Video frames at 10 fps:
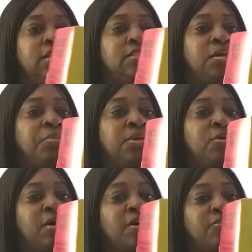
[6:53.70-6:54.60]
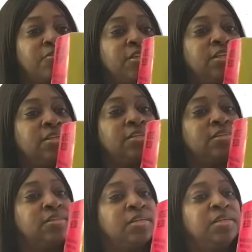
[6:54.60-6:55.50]
it's a blowout freak.
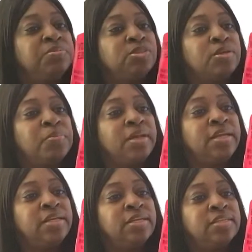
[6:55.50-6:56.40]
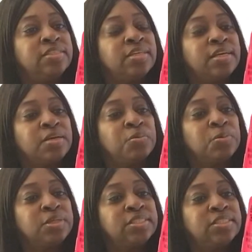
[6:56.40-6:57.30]
Keeps your mane in check in
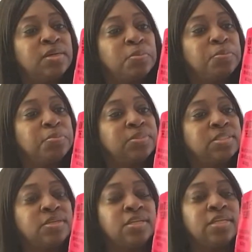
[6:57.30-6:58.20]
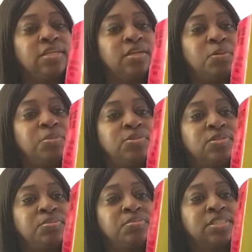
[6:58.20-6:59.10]
one step. So the ego
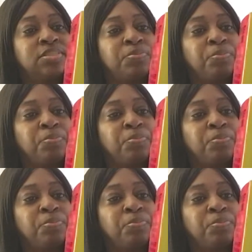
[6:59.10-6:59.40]
boost mix